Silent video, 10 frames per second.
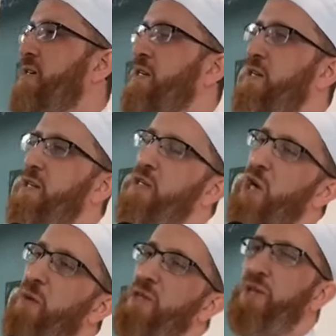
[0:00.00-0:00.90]
it is
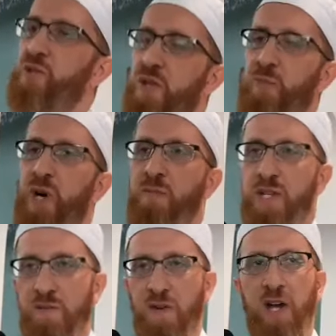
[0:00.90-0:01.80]
obligatory upon
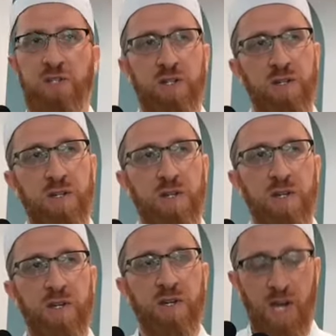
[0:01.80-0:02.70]
me to fast.
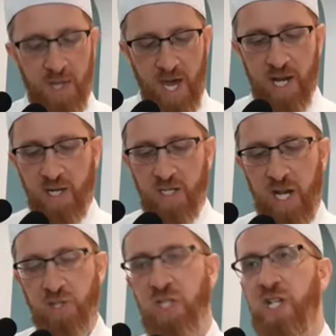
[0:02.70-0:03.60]
And that
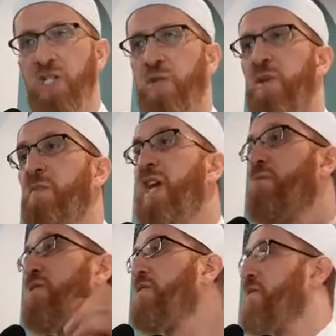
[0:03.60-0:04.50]
intention needs to be
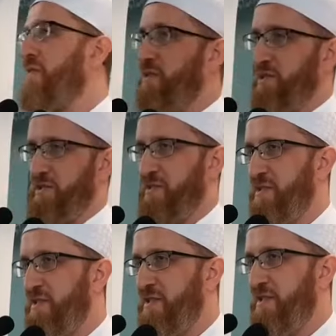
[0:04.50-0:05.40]
made before Fajr.
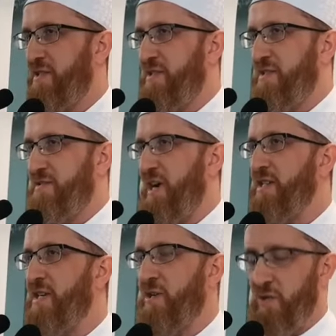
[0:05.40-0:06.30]

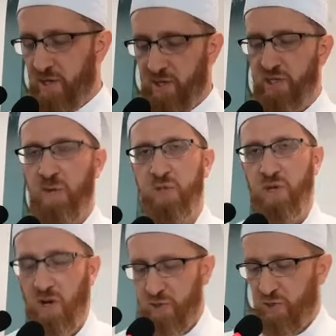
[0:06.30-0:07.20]
Right? According to some
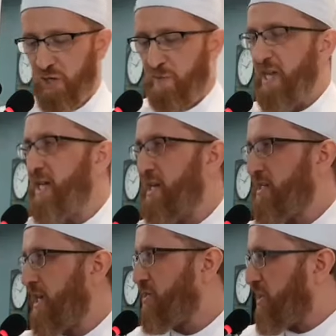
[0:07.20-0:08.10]
scholars, you can make that
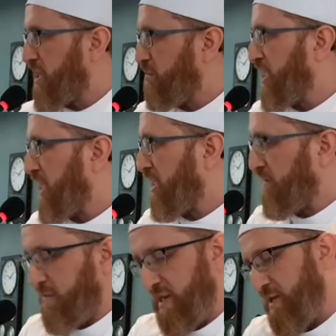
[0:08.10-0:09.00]
intention at the beginning
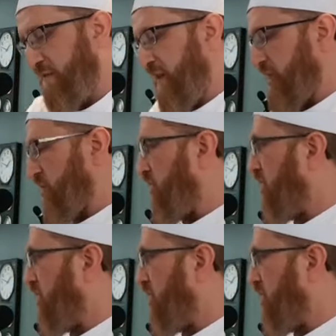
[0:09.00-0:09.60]
of the month to fast